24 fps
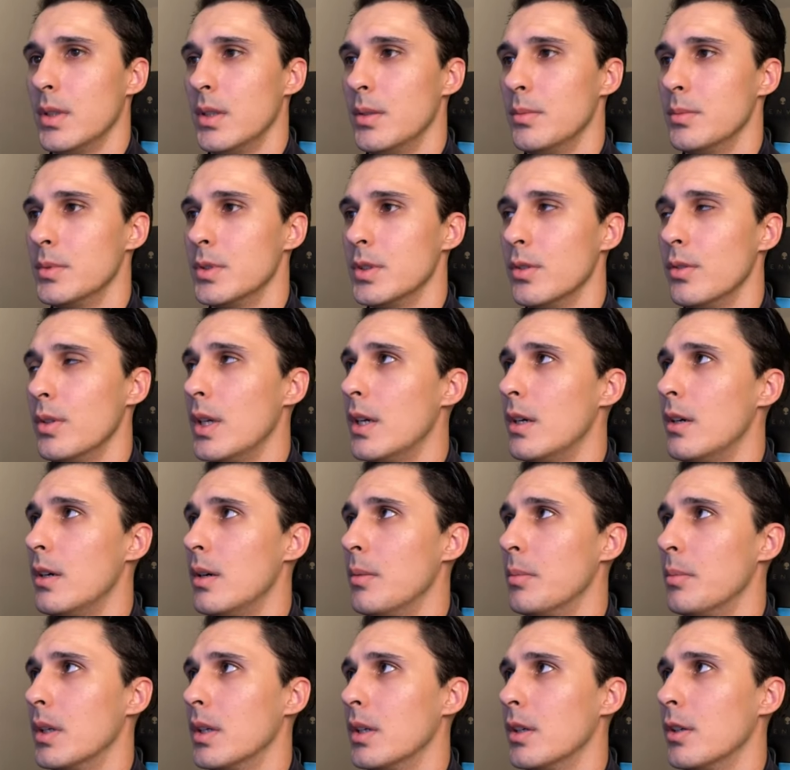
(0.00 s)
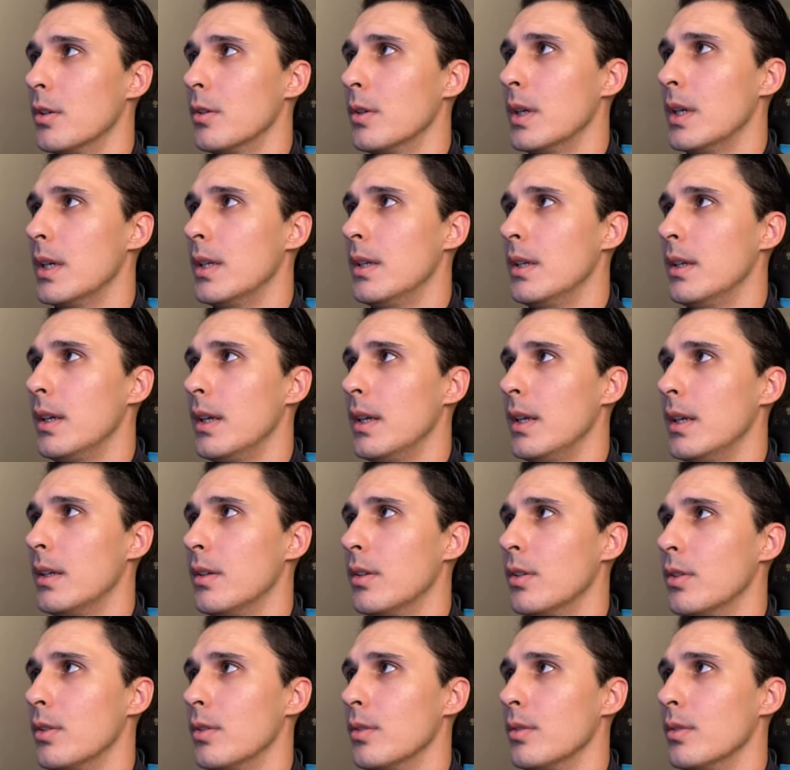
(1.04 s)
So now I'm going to go ahead and
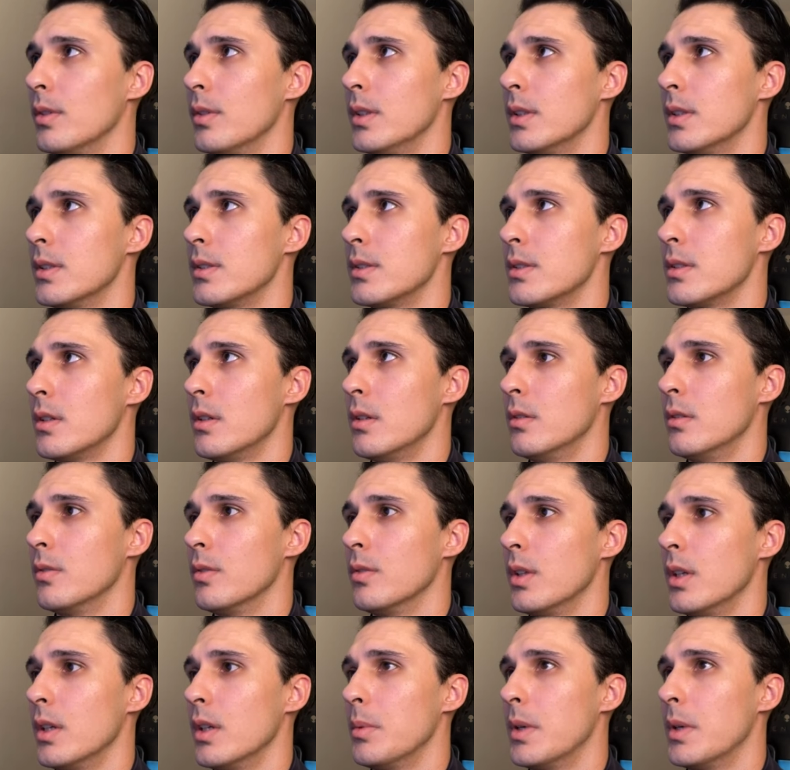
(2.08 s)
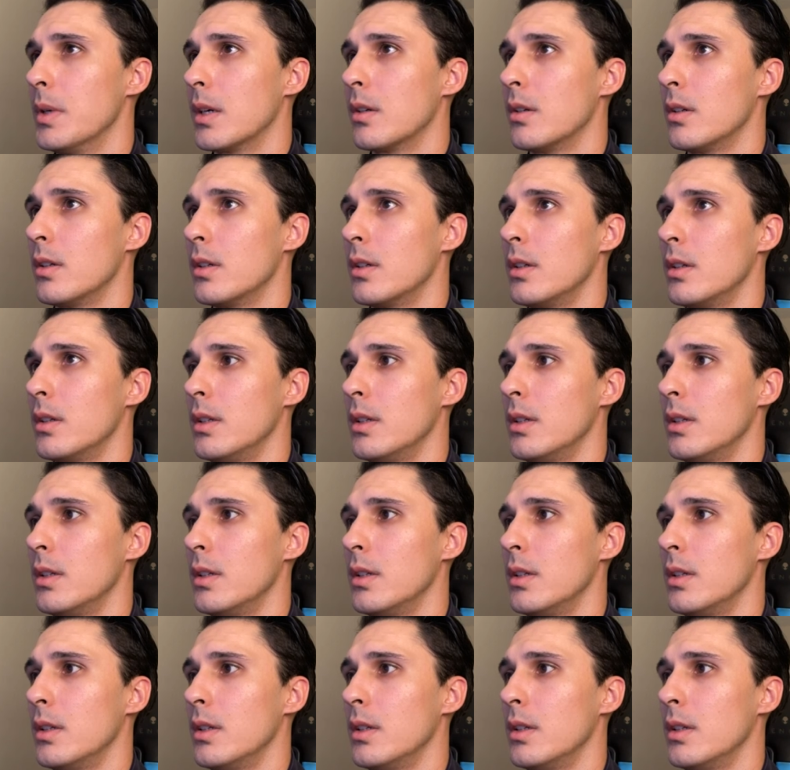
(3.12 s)
turn this overlay back on.